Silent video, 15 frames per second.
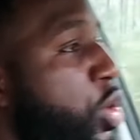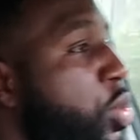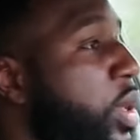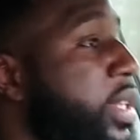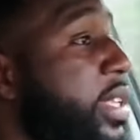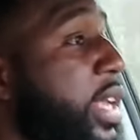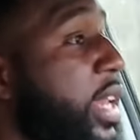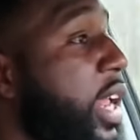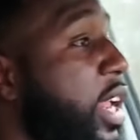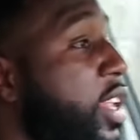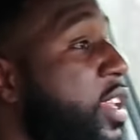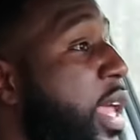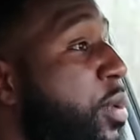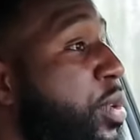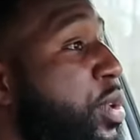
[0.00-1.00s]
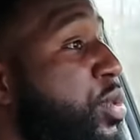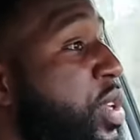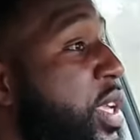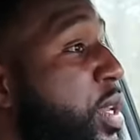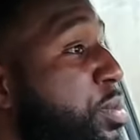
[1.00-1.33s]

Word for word: you wasn't saying that other night when you was eating